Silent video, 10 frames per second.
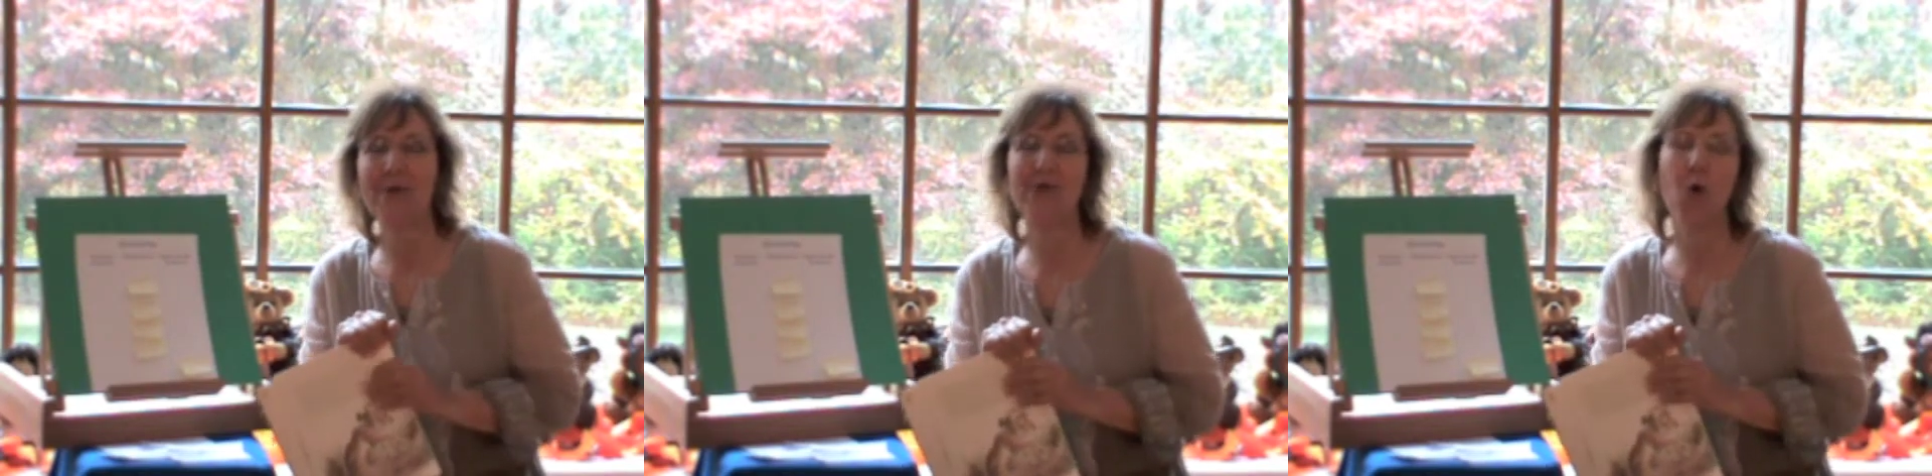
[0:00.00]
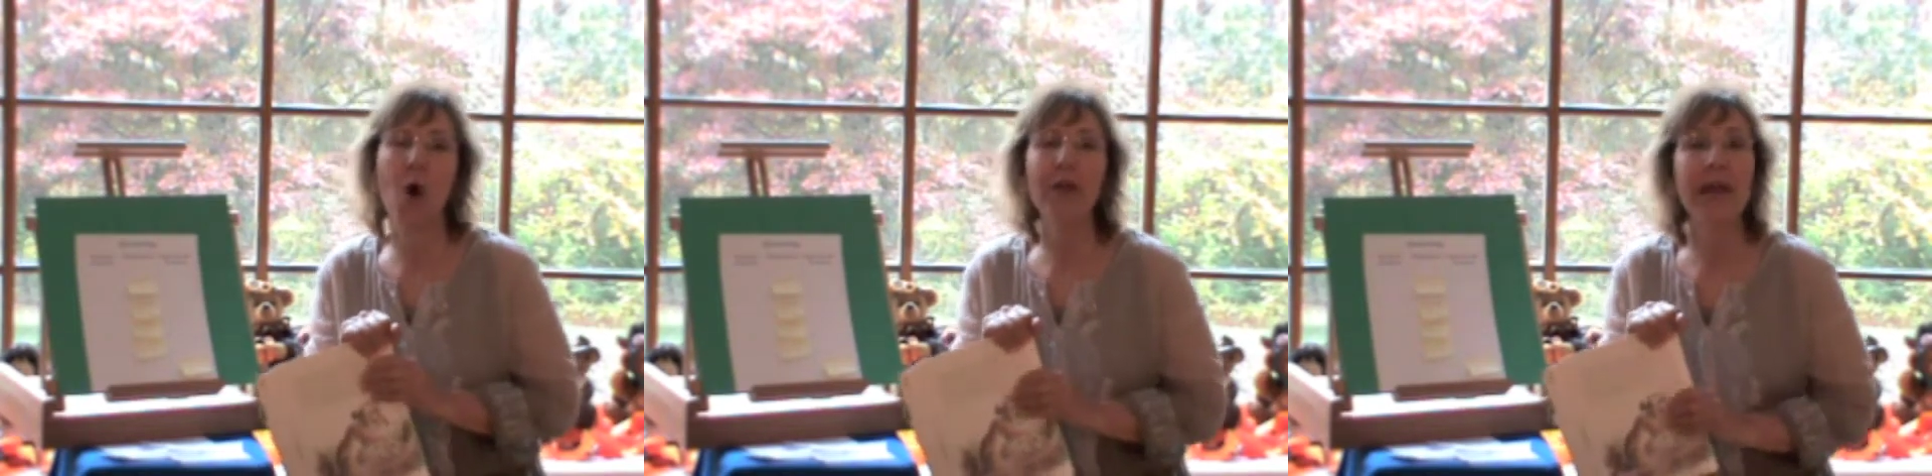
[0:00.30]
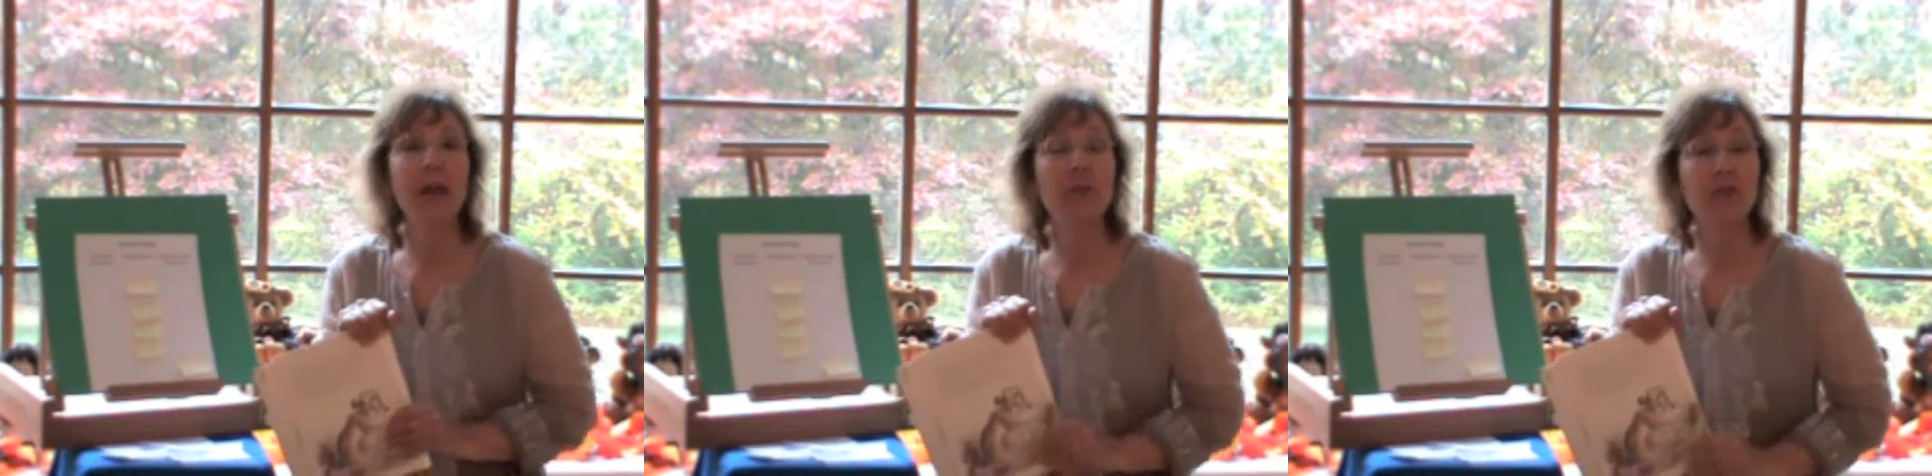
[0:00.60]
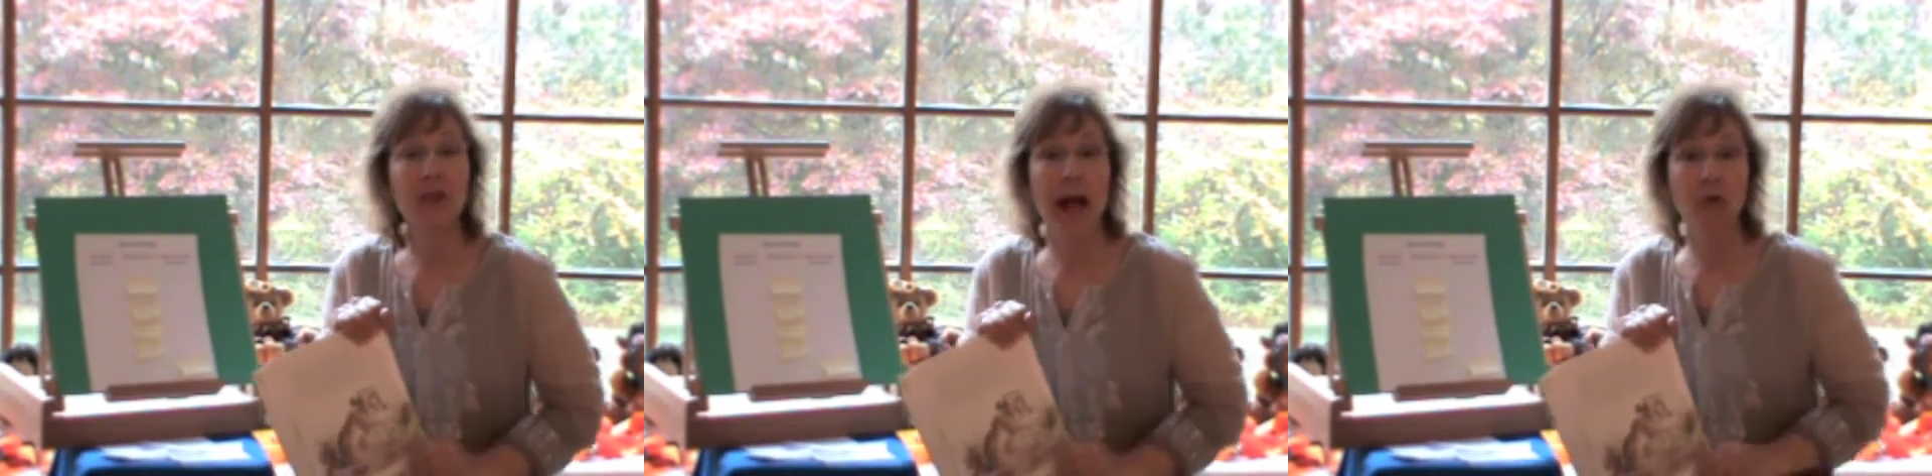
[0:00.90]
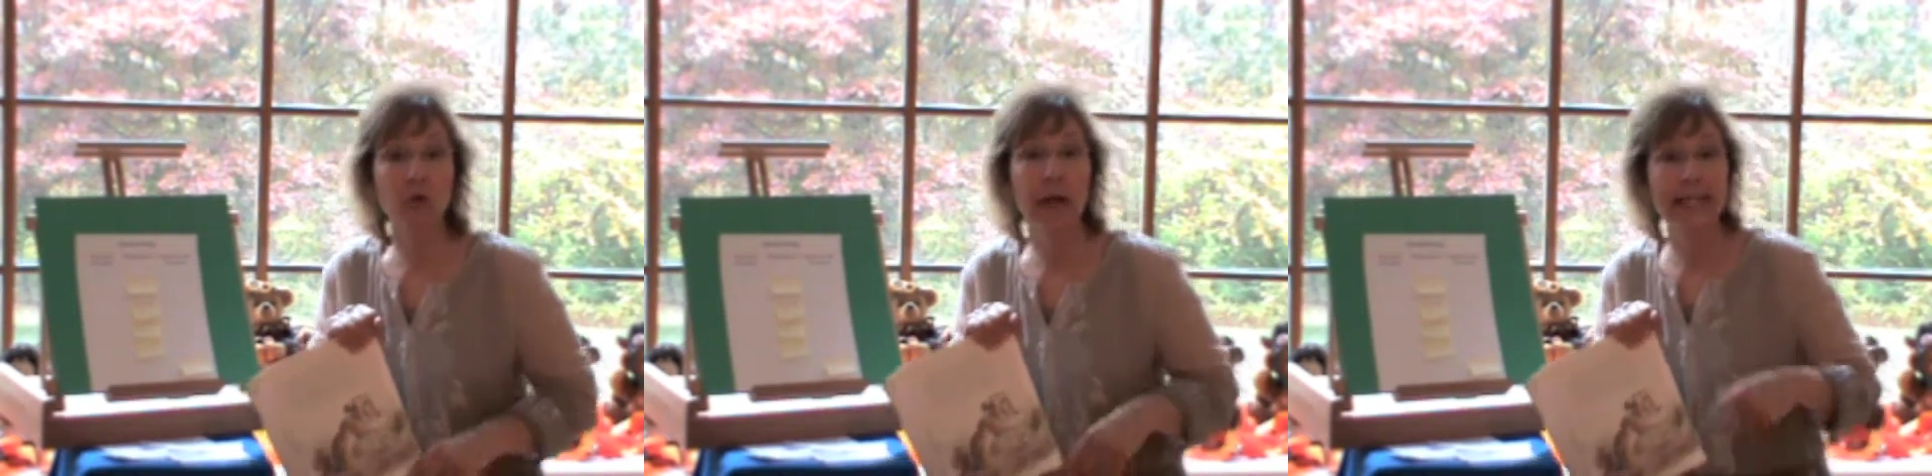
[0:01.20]
and so all the animals are
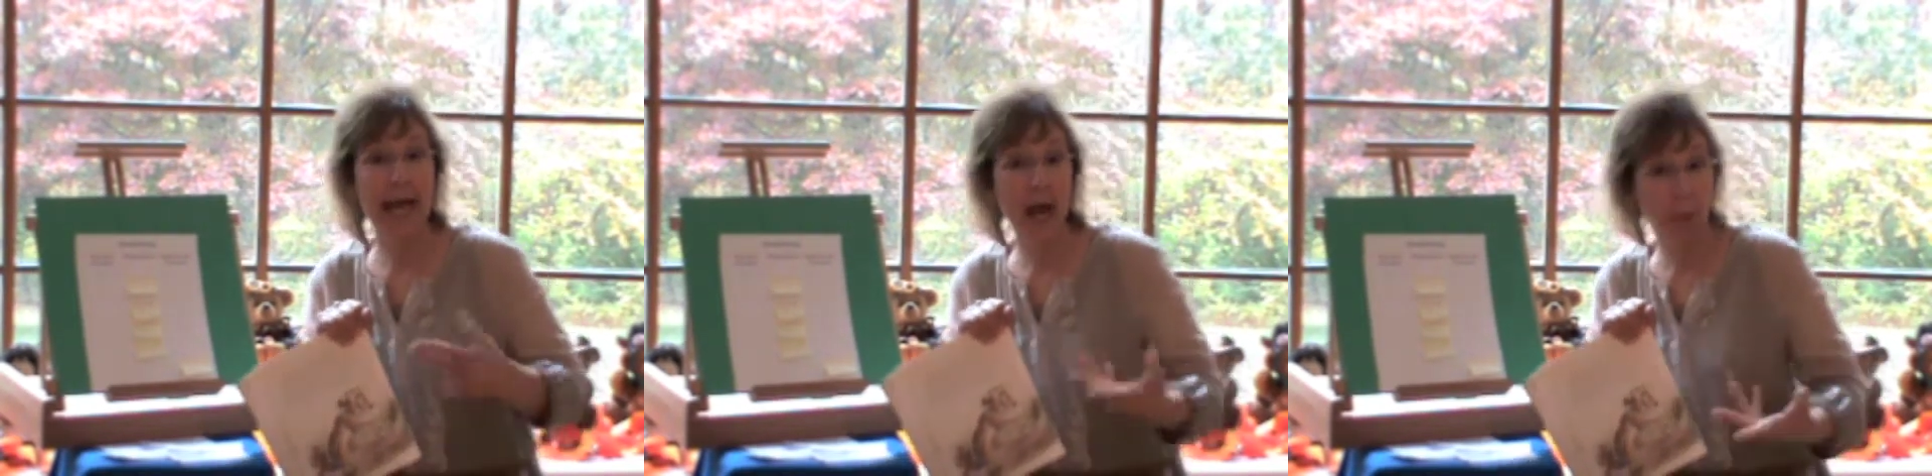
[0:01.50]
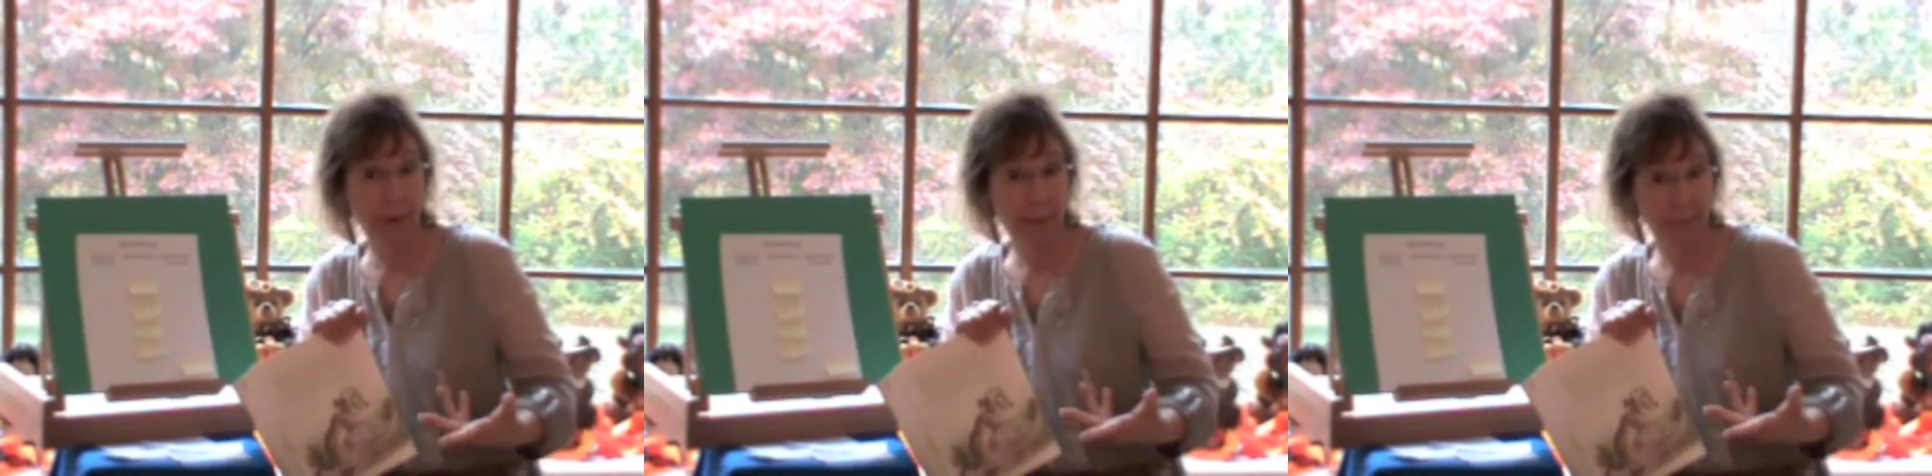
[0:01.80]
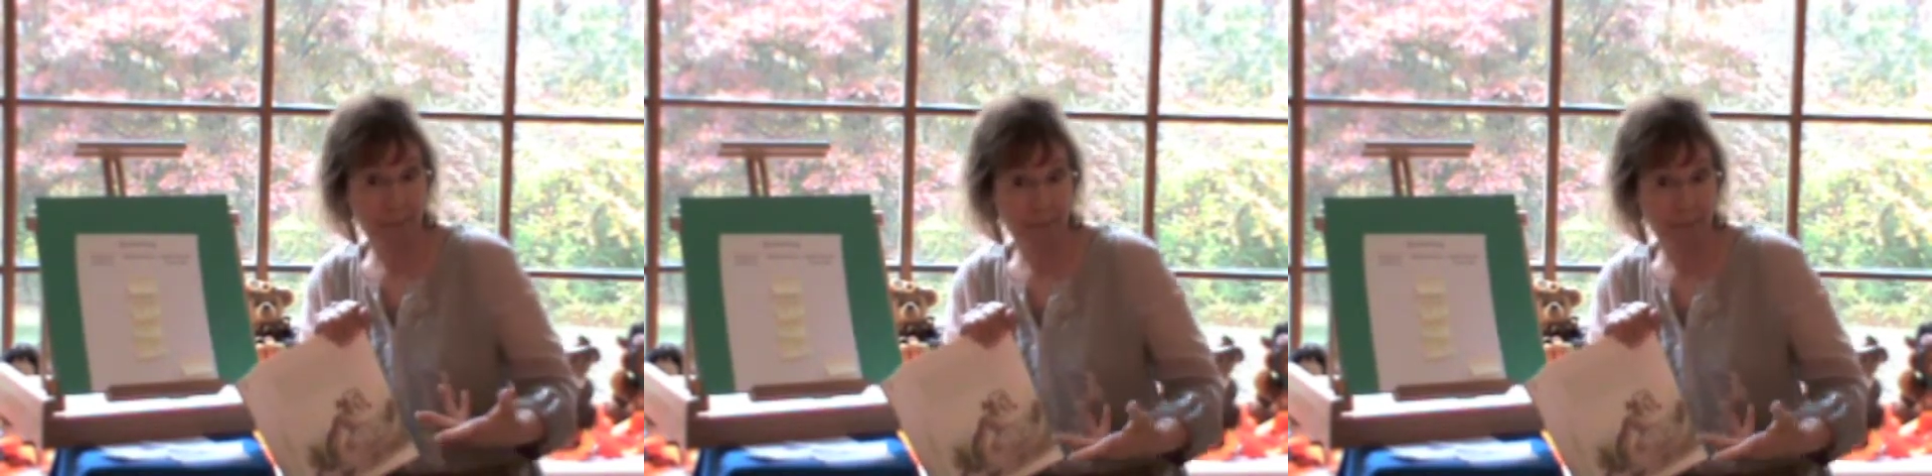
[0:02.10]
now trying to help him.